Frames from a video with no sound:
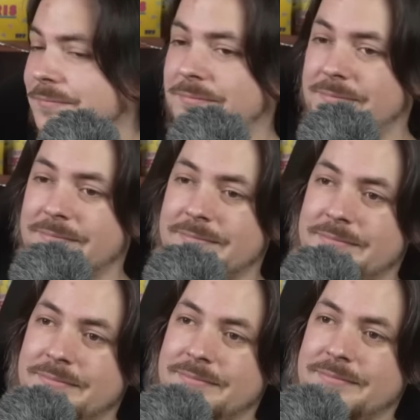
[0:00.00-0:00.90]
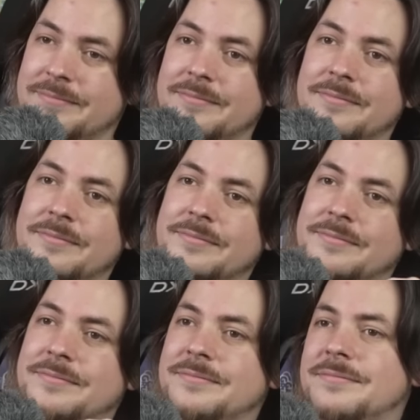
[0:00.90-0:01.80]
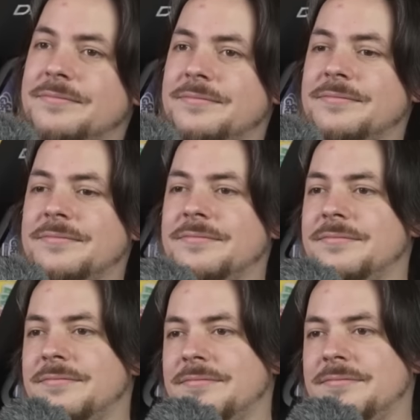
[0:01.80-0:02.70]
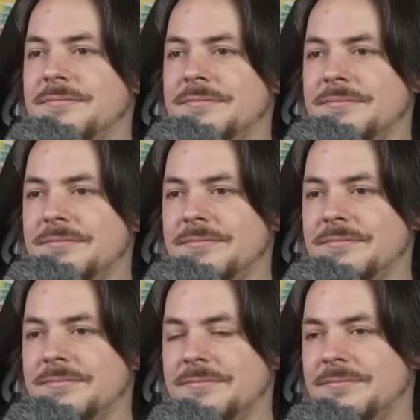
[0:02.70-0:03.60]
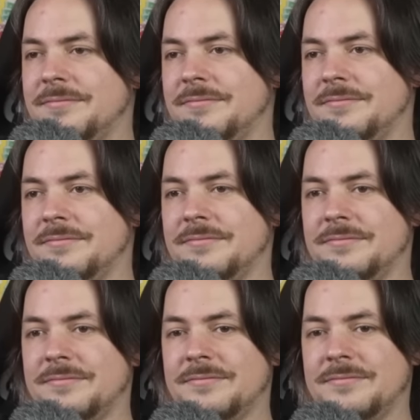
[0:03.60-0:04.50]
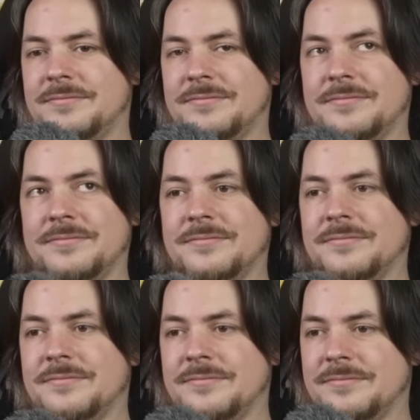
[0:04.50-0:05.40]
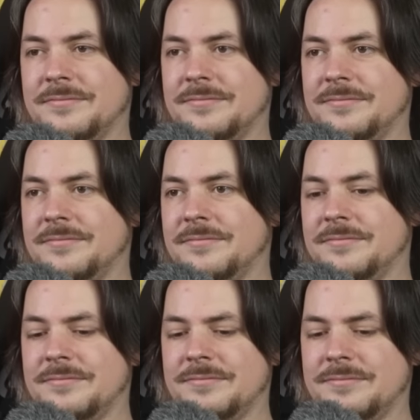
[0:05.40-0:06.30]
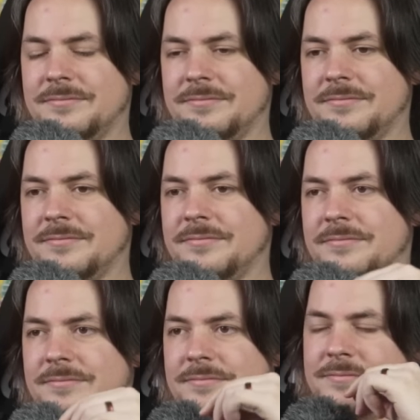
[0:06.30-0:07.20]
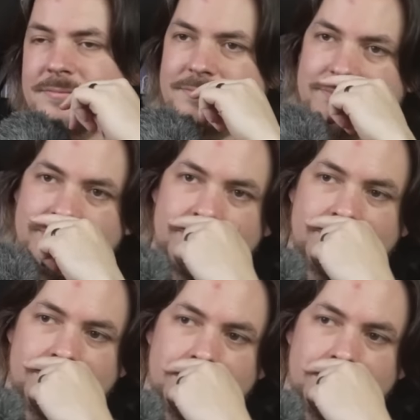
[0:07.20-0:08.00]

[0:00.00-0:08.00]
[no speech]